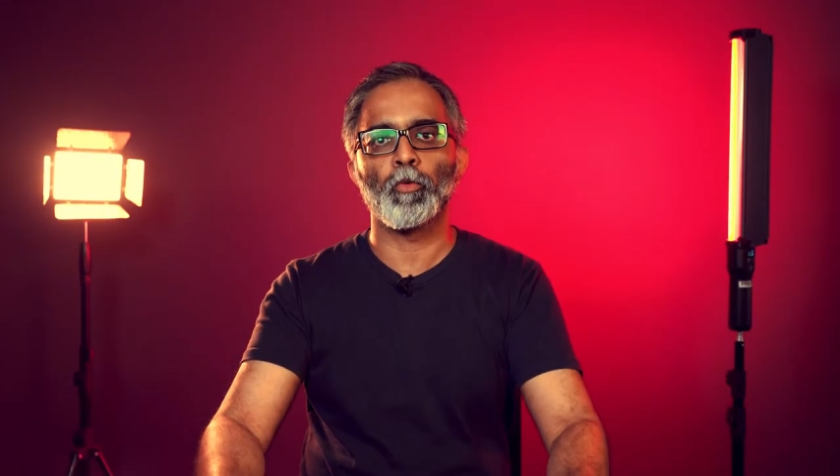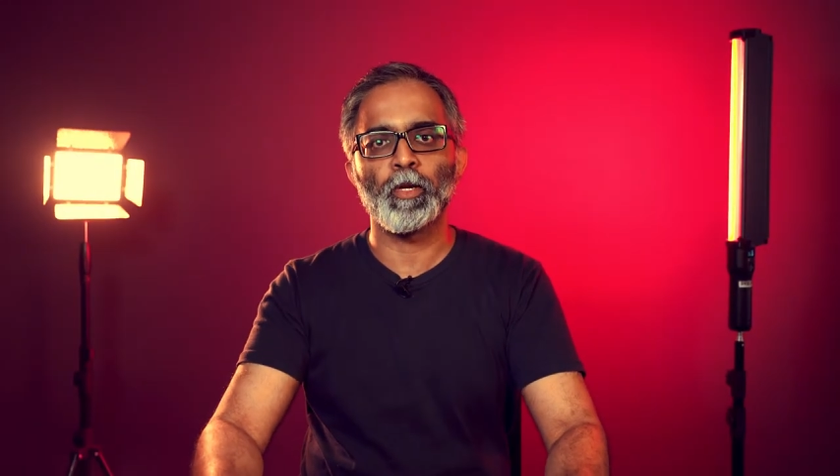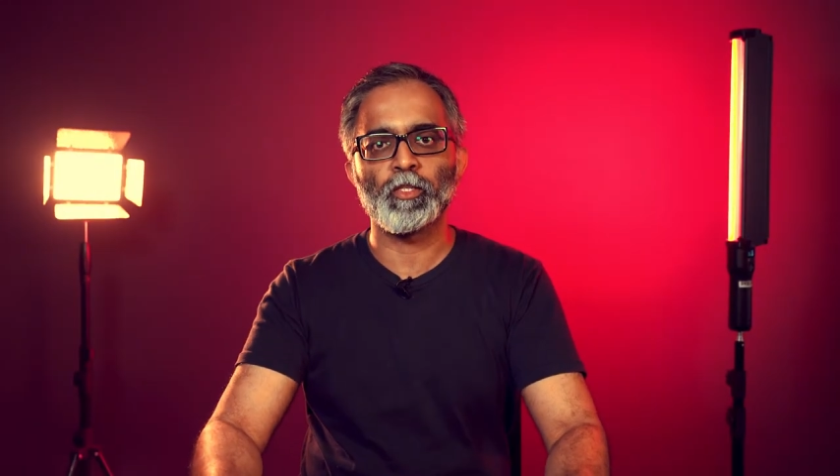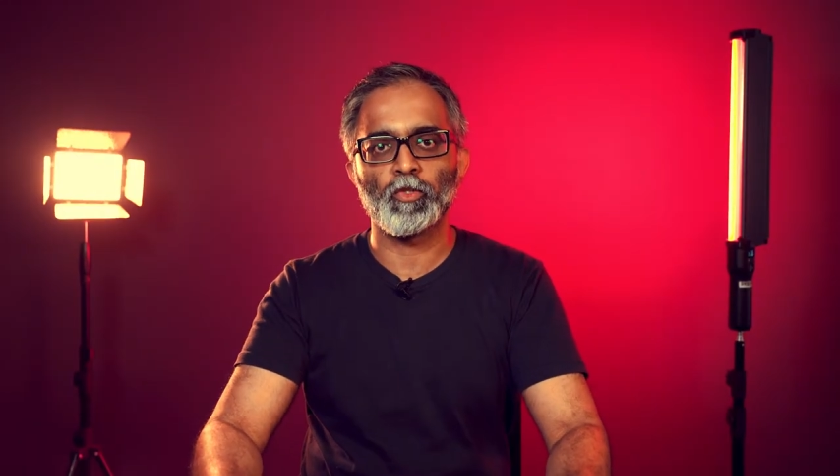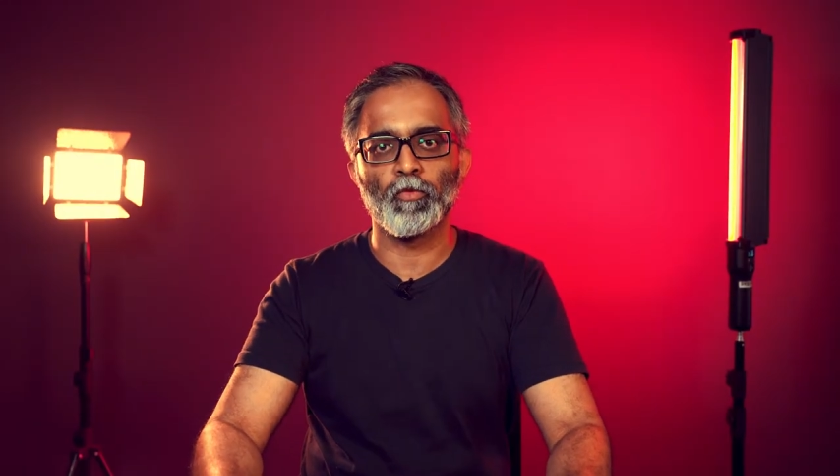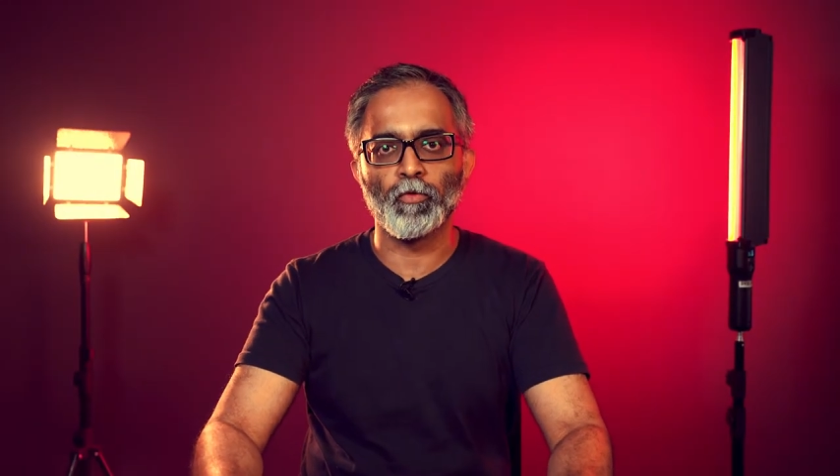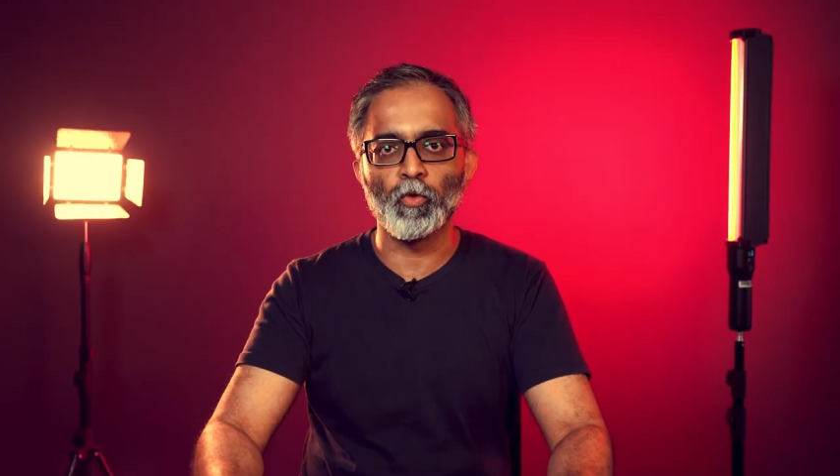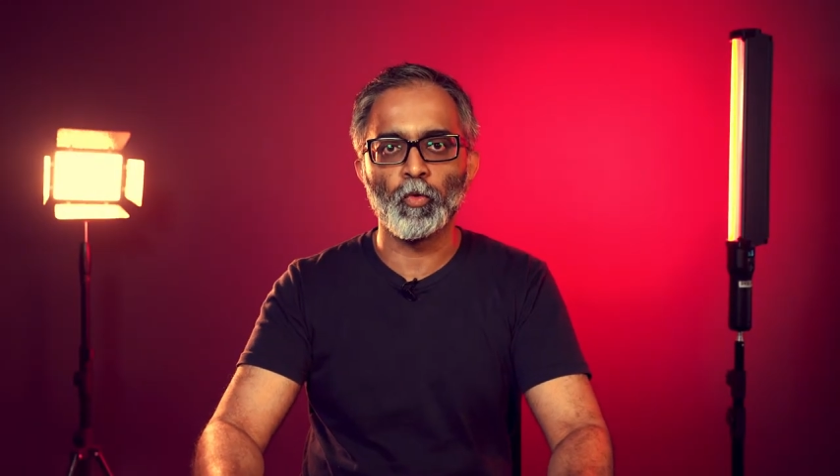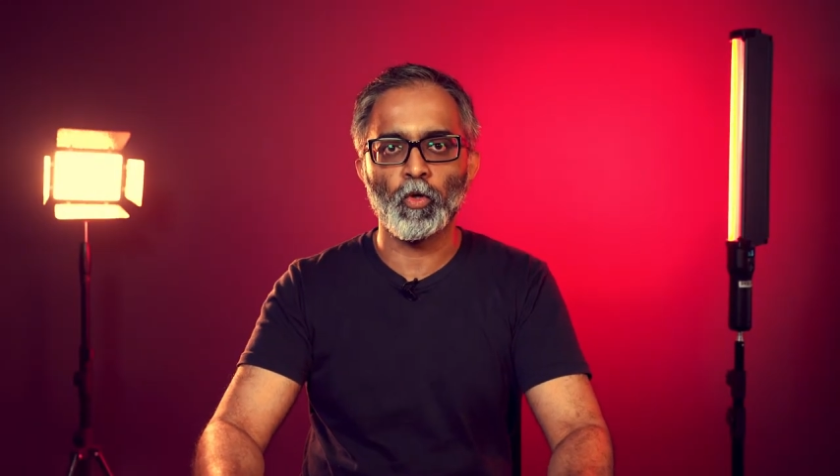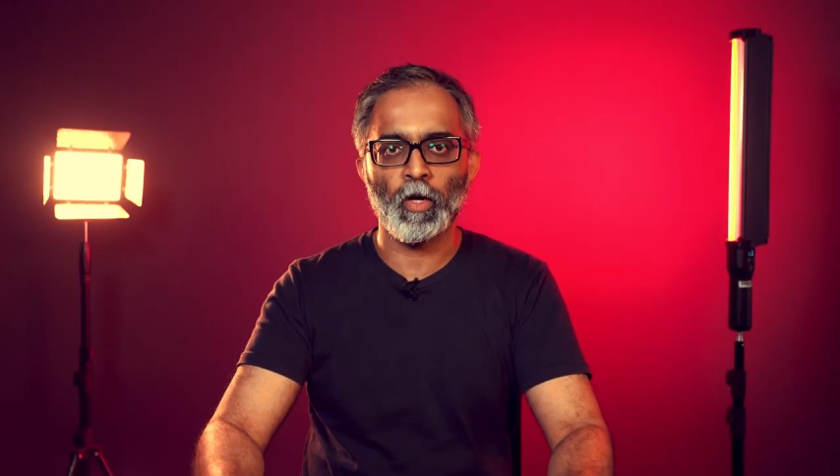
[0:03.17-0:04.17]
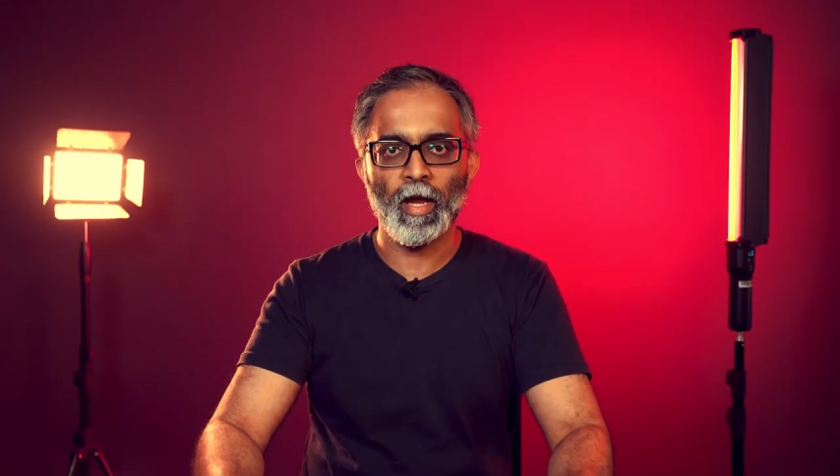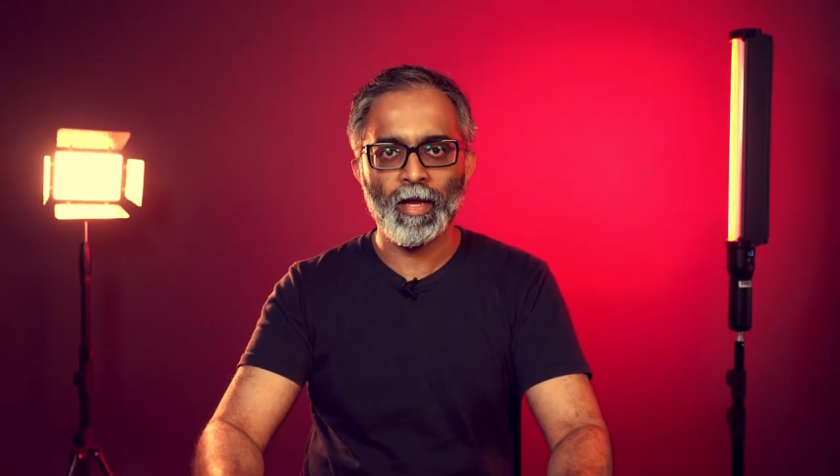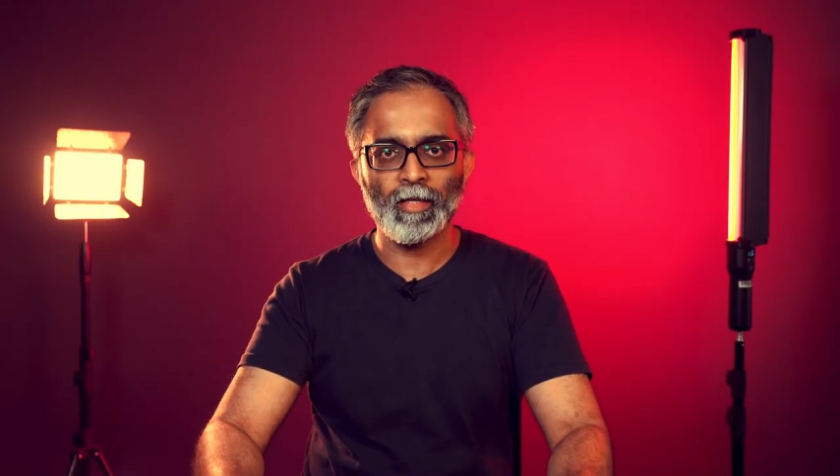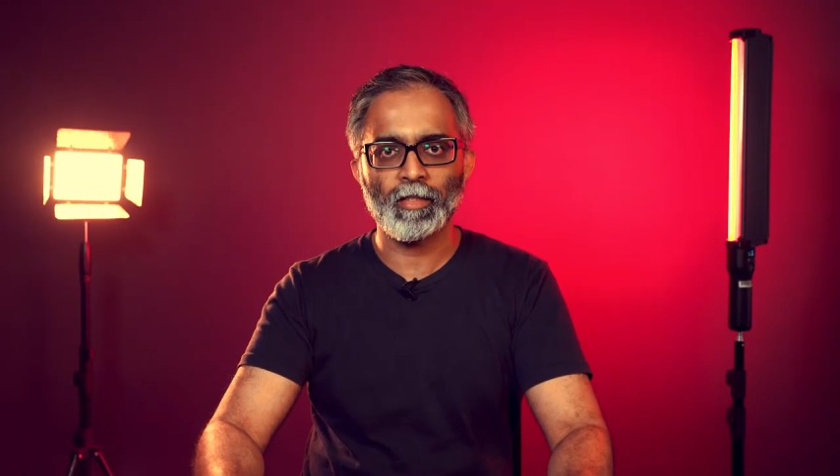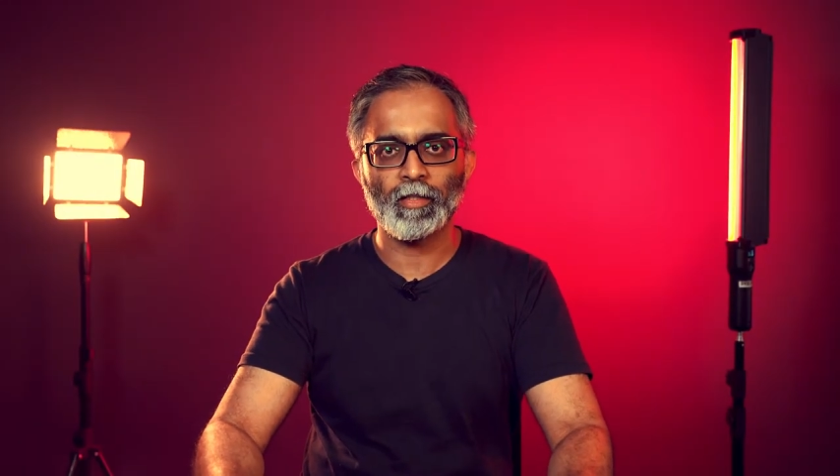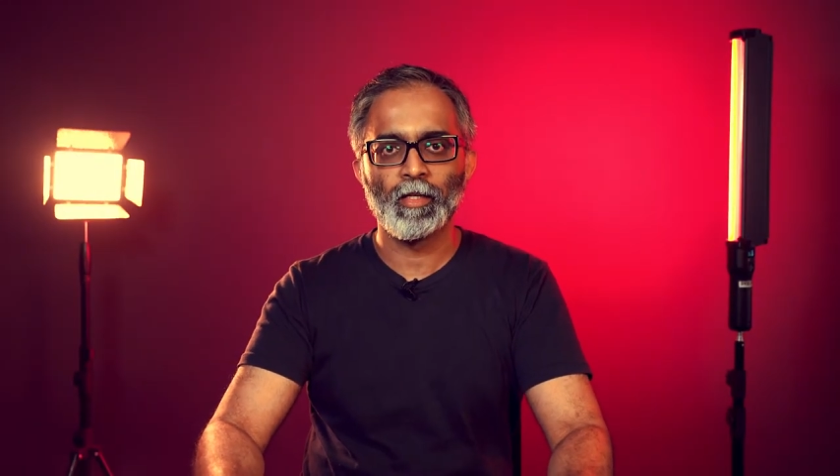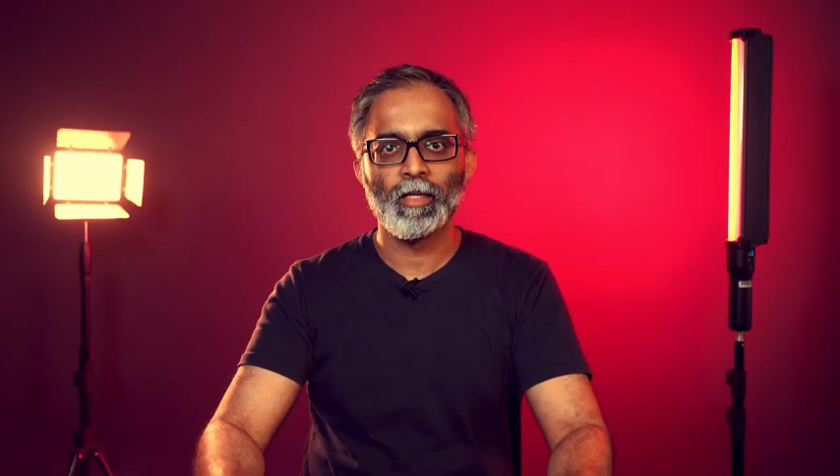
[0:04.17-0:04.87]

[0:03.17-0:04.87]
which to view your edit,